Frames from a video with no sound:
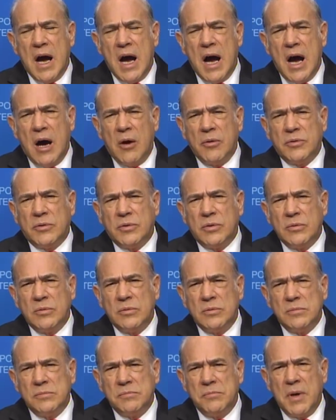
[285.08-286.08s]
how
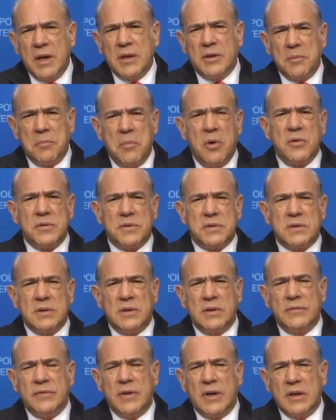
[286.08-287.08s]
to make the most
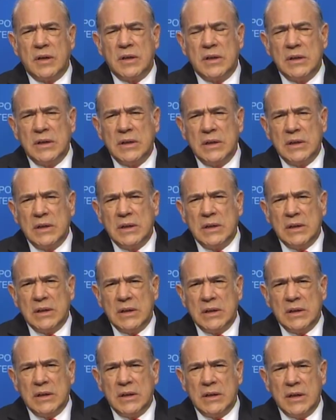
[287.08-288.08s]
of our
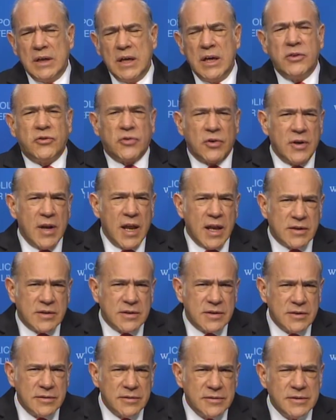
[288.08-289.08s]

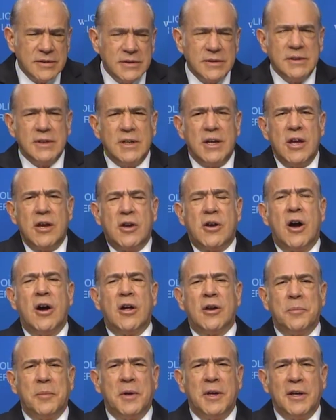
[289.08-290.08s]
internet
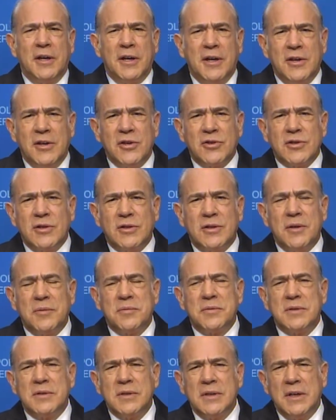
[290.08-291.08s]
economy
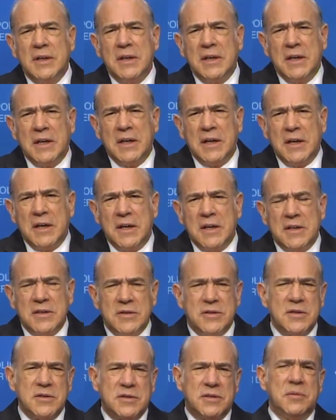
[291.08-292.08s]
initiatives,
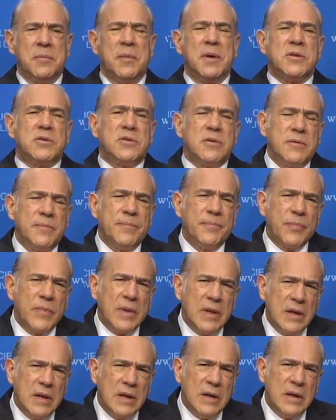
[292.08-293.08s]
just to mention
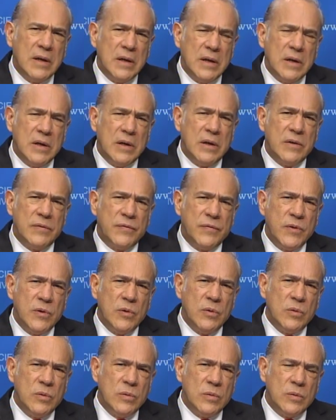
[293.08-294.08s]
a
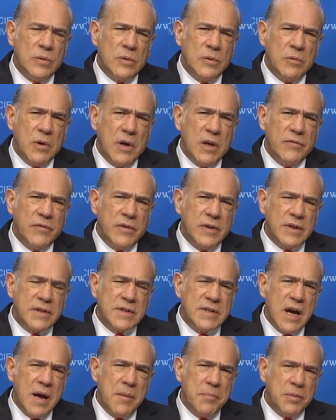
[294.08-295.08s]
few relevant
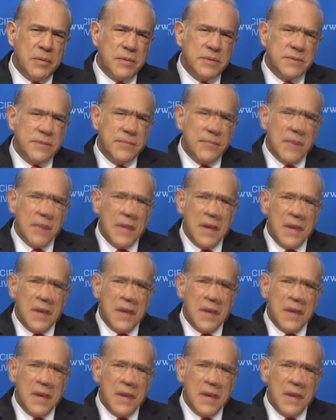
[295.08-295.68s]
examples.